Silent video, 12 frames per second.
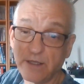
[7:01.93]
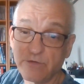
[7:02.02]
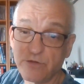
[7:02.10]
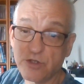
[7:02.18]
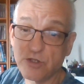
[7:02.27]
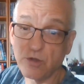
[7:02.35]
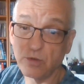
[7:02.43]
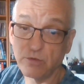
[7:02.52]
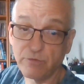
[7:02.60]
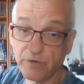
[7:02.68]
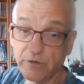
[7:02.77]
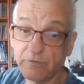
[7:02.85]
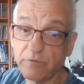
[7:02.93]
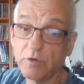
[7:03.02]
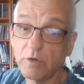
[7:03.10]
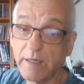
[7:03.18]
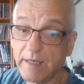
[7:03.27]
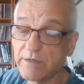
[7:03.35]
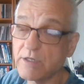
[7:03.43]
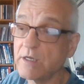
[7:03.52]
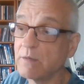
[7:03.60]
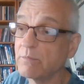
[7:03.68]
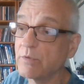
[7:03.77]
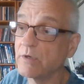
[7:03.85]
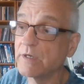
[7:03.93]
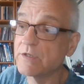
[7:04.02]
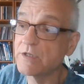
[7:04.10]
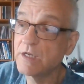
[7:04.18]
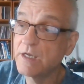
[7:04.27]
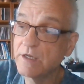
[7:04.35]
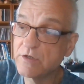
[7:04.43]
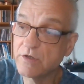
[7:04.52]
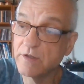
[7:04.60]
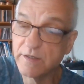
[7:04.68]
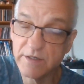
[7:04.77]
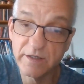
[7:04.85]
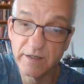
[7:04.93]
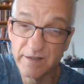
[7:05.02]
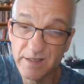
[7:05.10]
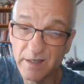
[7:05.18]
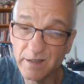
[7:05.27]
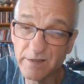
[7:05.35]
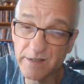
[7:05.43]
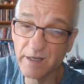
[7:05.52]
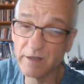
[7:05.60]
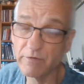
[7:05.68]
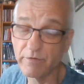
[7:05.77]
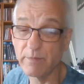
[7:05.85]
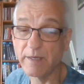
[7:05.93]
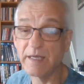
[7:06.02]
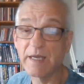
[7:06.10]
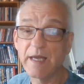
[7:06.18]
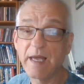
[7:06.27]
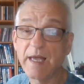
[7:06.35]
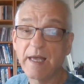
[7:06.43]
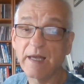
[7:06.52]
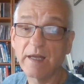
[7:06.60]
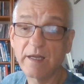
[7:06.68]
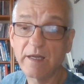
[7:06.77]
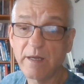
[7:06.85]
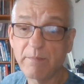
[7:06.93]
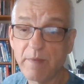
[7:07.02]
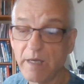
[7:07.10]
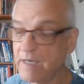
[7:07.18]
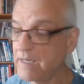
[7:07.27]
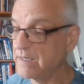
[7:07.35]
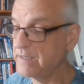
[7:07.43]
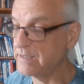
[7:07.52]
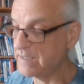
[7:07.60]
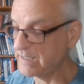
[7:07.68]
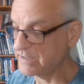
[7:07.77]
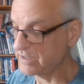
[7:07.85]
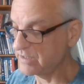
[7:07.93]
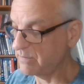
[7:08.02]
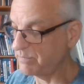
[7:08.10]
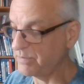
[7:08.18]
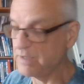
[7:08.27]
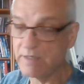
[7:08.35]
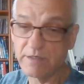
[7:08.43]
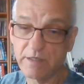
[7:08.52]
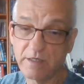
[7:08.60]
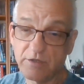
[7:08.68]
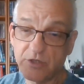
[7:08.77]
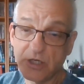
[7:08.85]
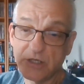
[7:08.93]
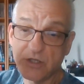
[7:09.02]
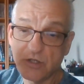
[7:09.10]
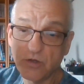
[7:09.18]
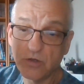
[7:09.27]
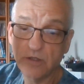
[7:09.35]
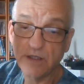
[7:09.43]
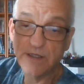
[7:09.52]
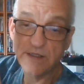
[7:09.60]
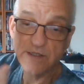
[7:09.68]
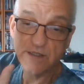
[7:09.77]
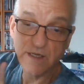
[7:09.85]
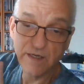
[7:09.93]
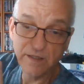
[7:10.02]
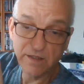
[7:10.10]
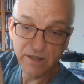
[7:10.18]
they have sold for the full asking price. So that's a nice little sale for me. And next up is this jigsaw. It's a